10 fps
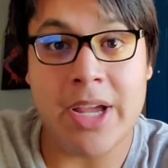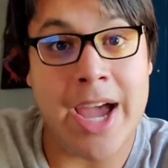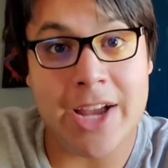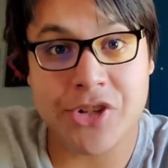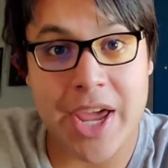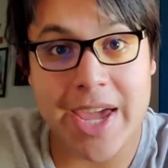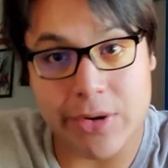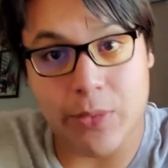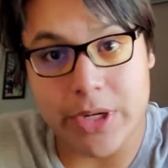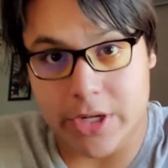
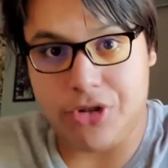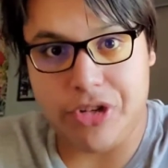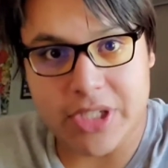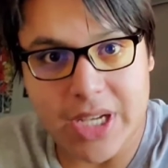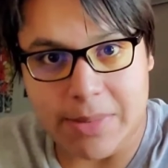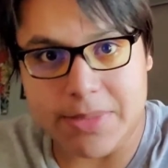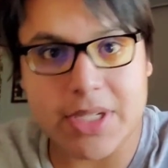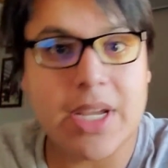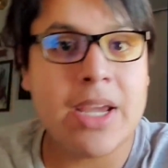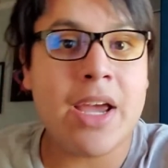hashtag 100 subs,
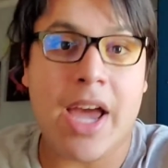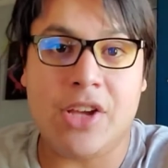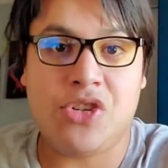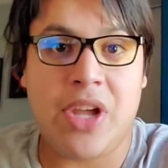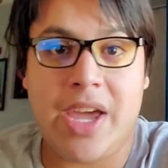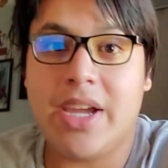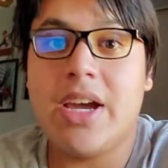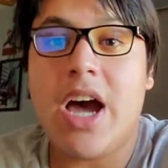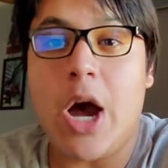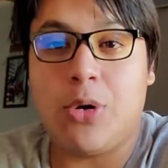hashtag
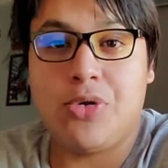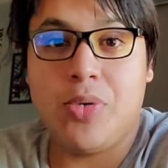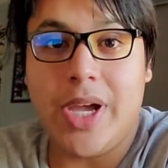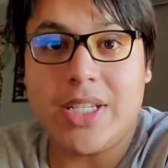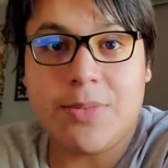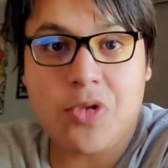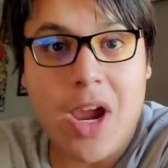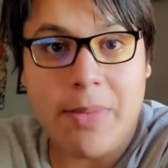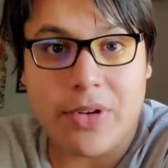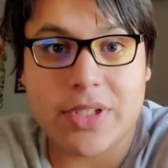how to get
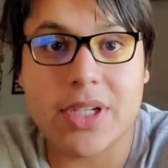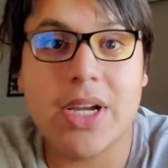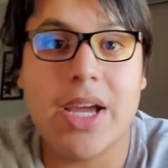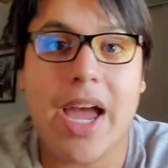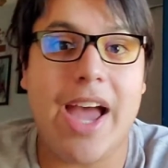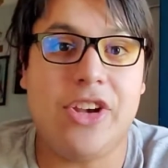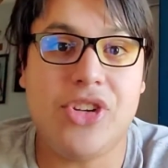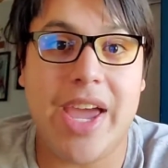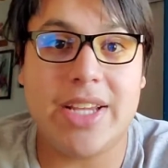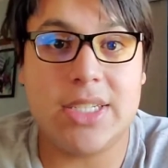subscribers,
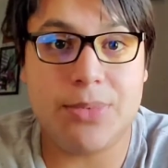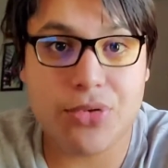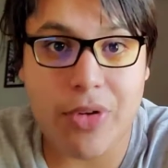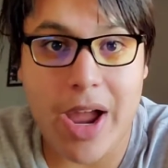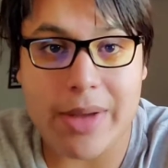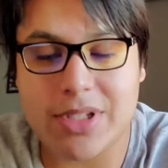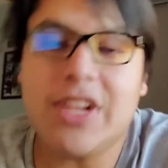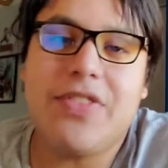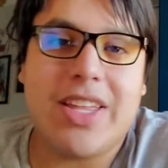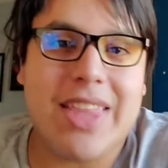hashtag subscribe,
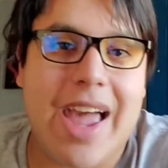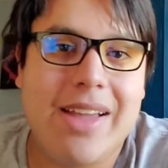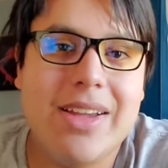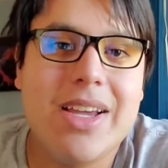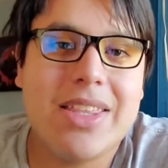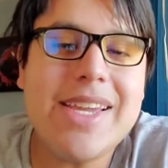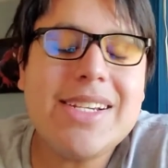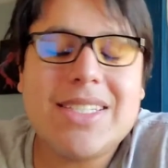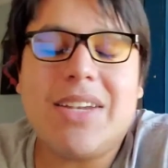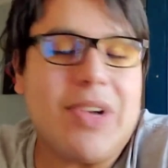stuff like that.
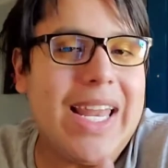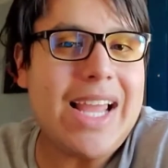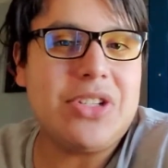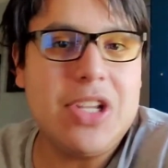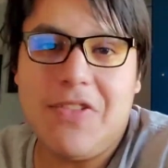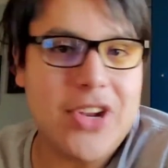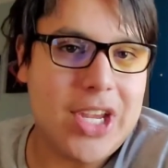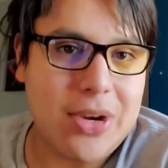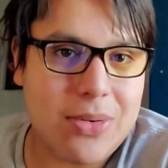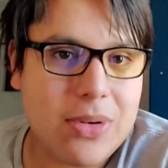Things that relate to the
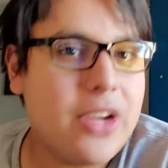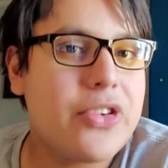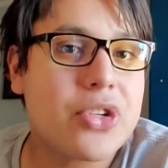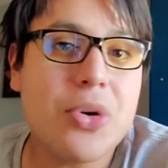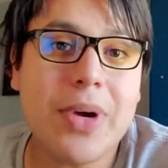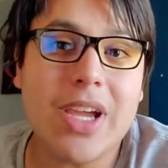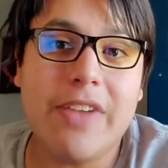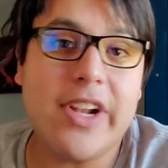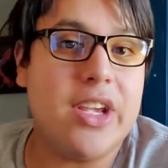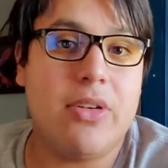video. If you're doing a
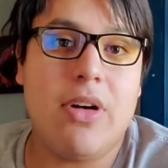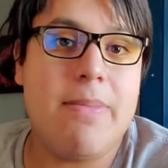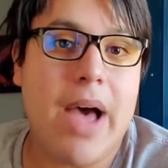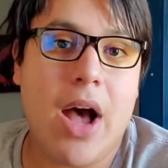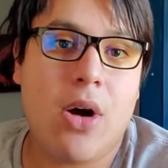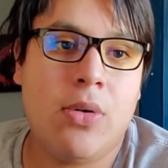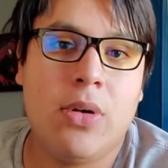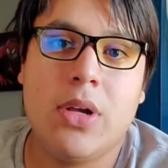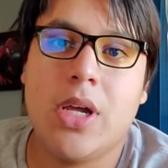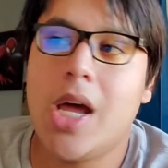video about
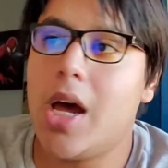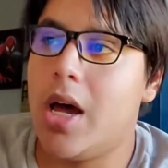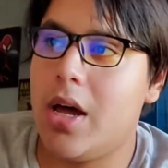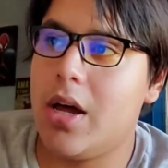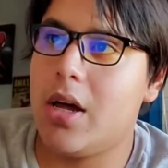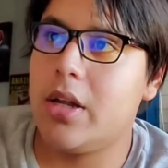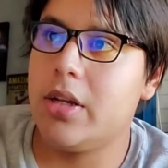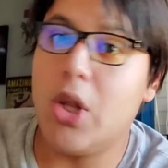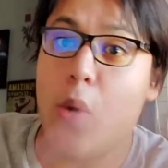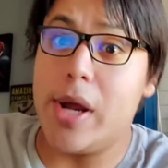
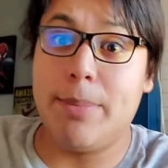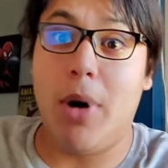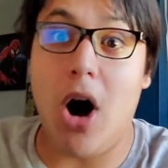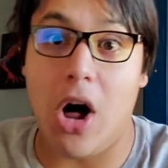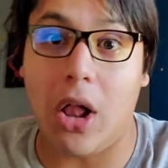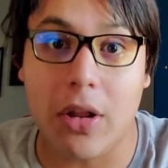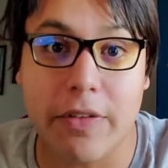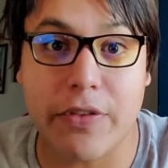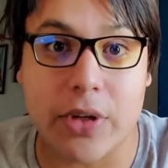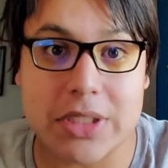Logan Paul,
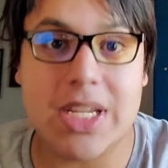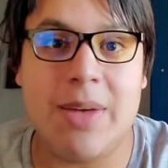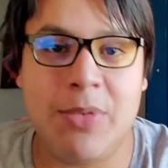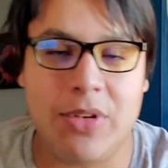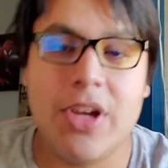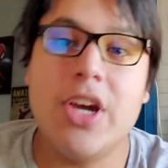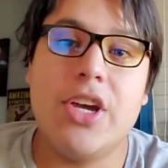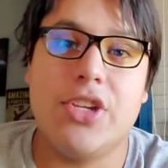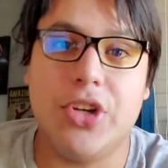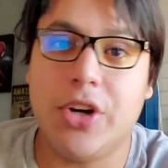for example,
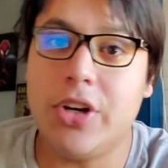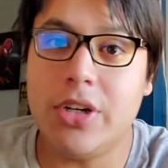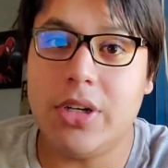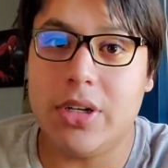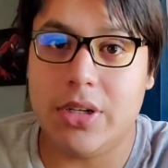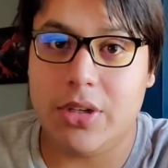your